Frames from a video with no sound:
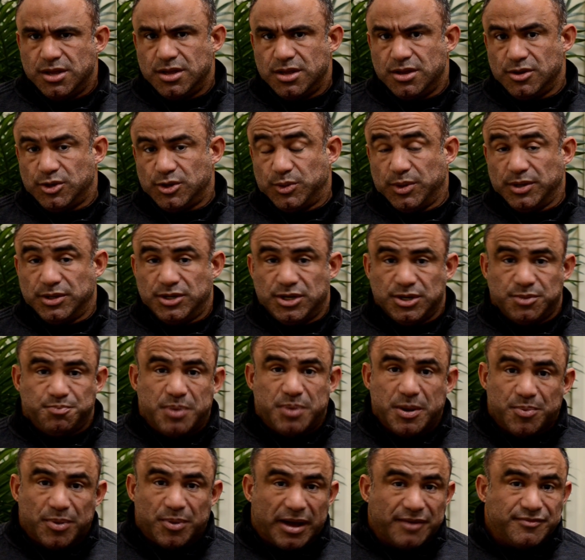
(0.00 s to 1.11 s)
You know, especially
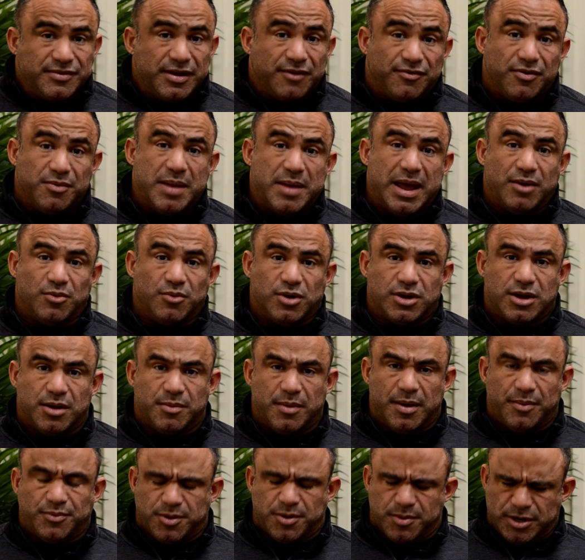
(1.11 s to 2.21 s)
people I've never met will come
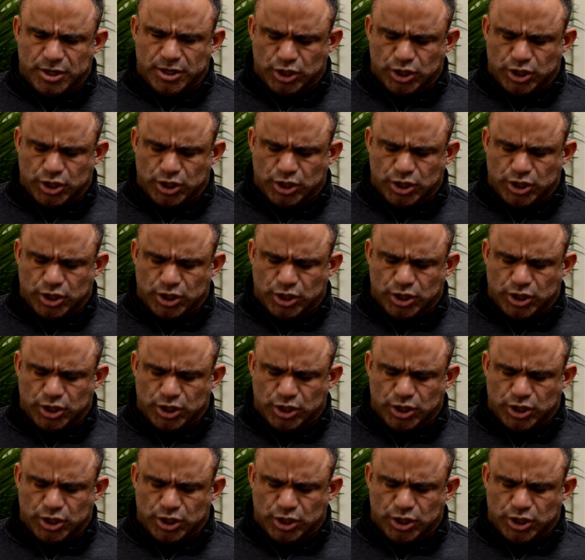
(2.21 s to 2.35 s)
up to me,